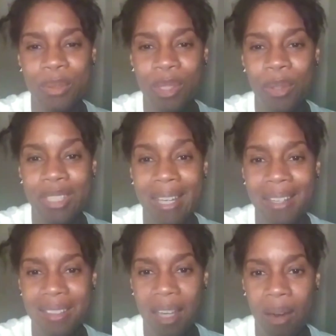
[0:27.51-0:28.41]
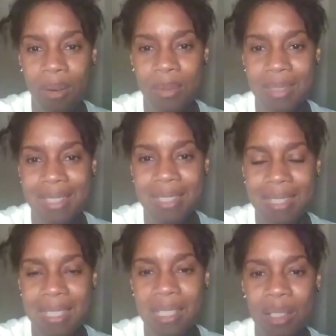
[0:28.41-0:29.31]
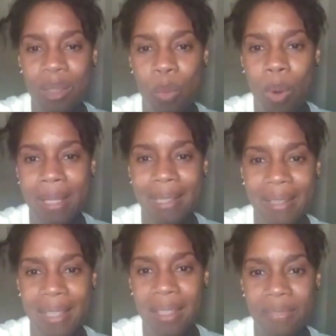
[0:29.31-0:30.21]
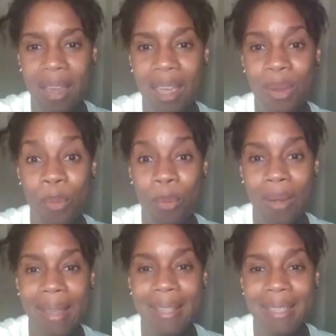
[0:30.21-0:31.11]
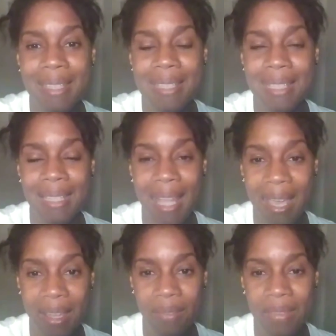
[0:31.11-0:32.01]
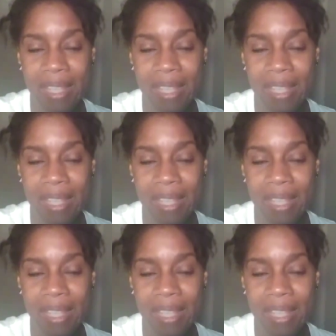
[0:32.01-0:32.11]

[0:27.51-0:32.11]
your young adult, still want to live a reckless life?